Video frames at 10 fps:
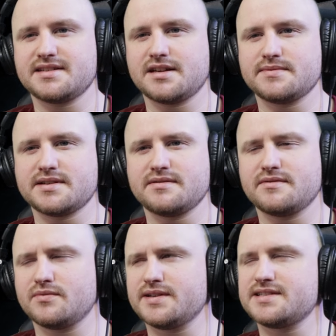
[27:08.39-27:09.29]
it comes out,
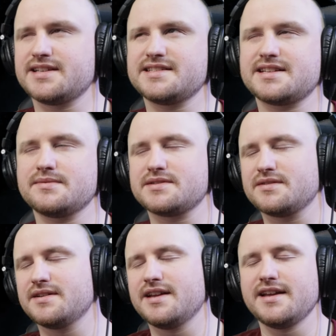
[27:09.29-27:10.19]
or Wednesday nights it comes
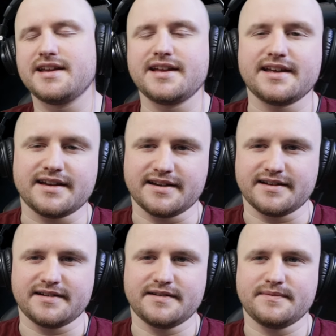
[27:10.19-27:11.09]
out.
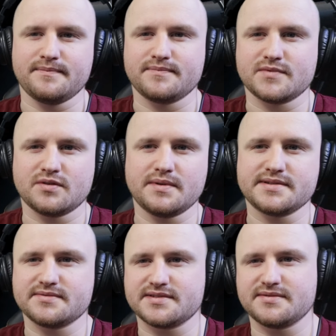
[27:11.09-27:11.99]
Or maybe
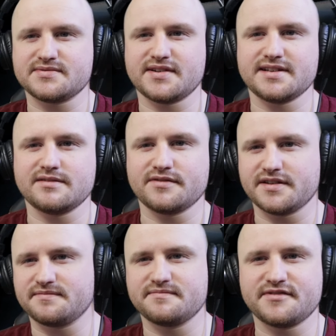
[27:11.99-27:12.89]
sometimes Friday if
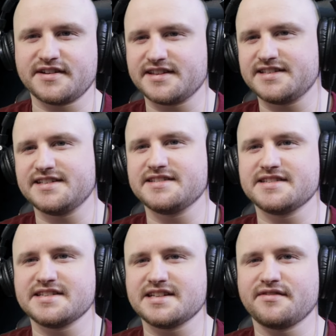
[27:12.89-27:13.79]
I forget the dates
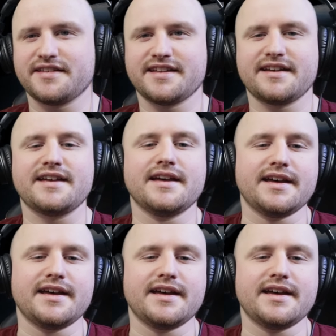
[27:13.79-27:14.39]
and stuff like that.